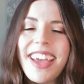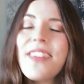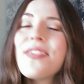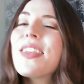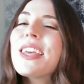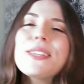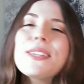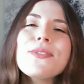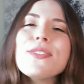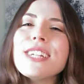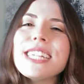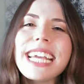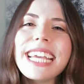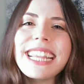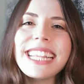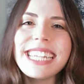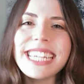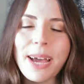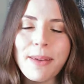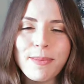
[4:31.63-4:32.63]
Thanks for taking
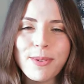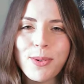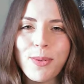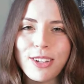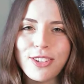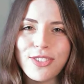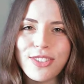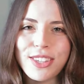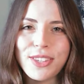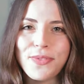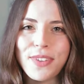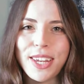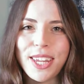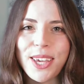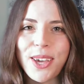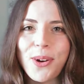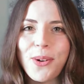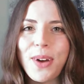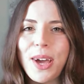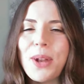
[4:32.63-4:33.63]
the time to watch this
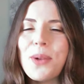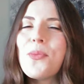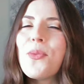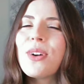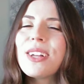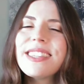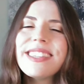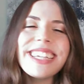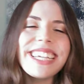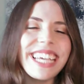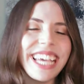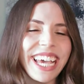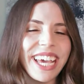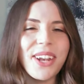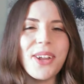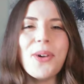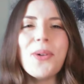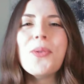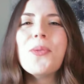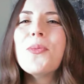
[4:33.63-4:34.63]
video. And once
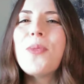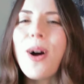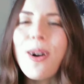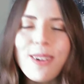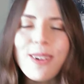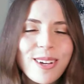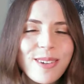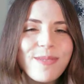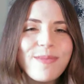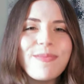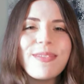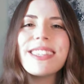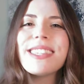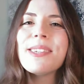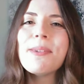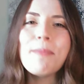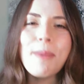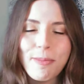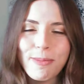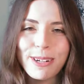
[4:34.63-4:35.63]
again, welcome to
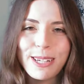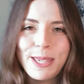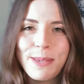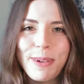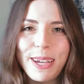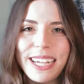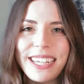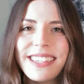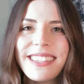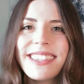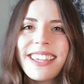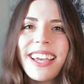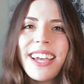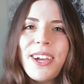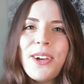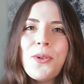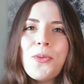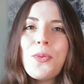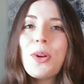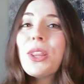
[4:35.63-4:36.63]
MemberSpace.
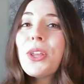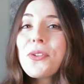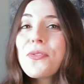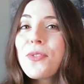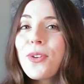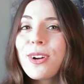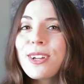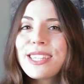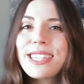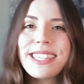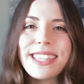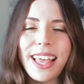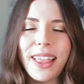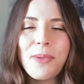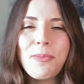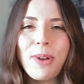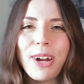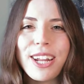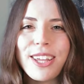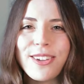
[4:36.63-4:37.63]
We look forward to
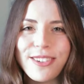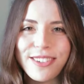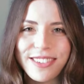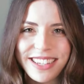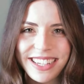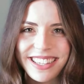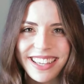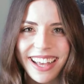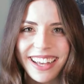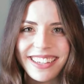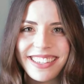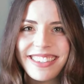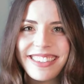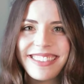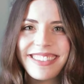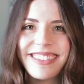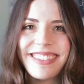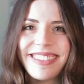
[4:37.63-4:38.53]
celebrating your success.